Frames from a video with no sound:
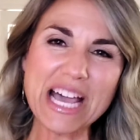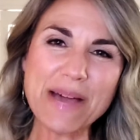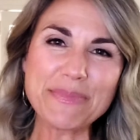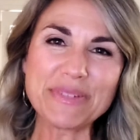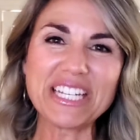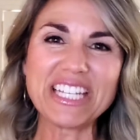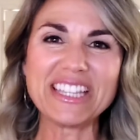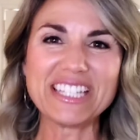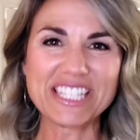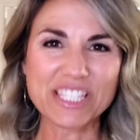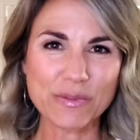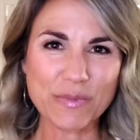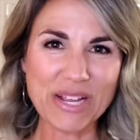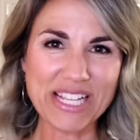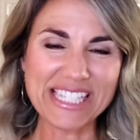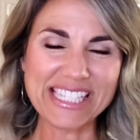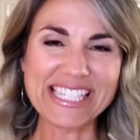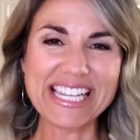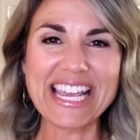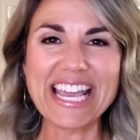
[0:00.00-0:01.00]
happening this
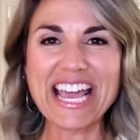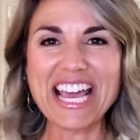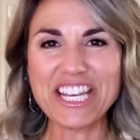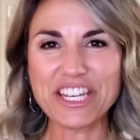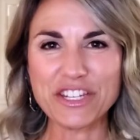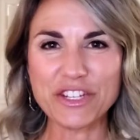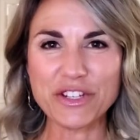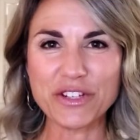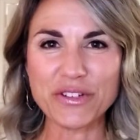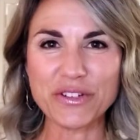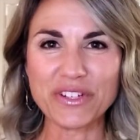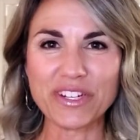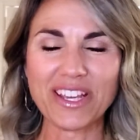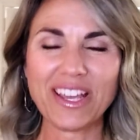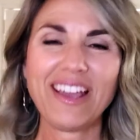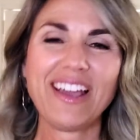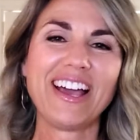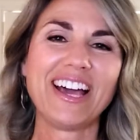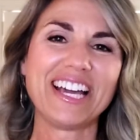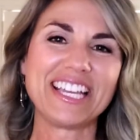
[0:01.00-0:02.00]
Wednesday at noon.
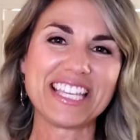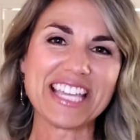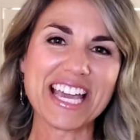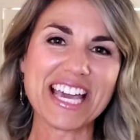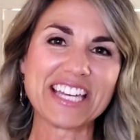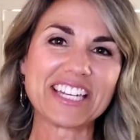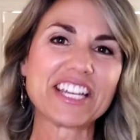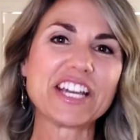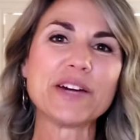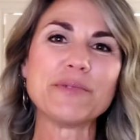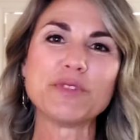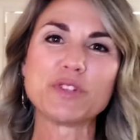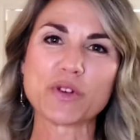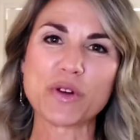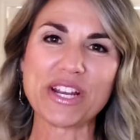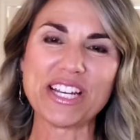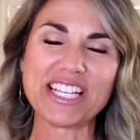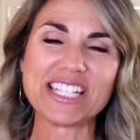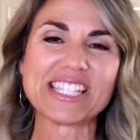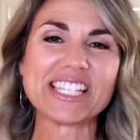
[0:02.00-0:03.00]
Again, come
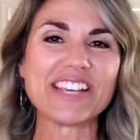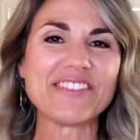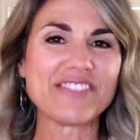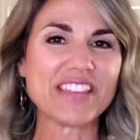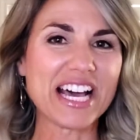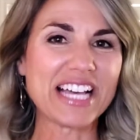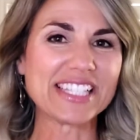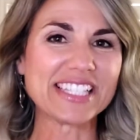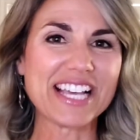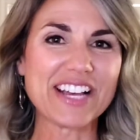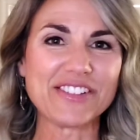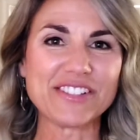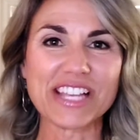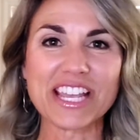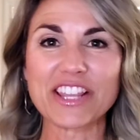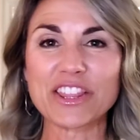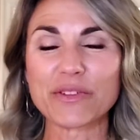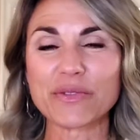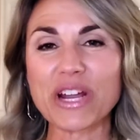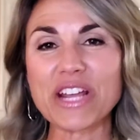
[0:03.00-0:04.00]
join us if that sounds
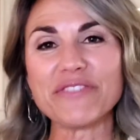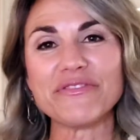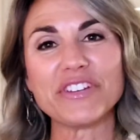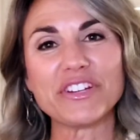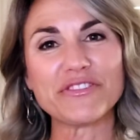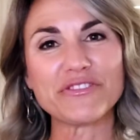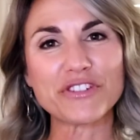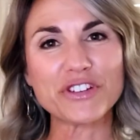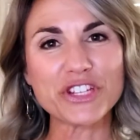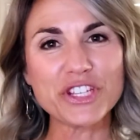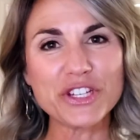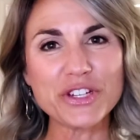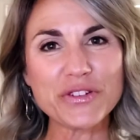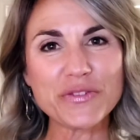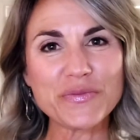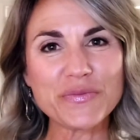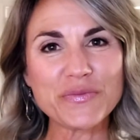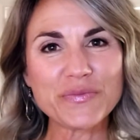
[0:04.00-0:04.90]
like the right fit for you.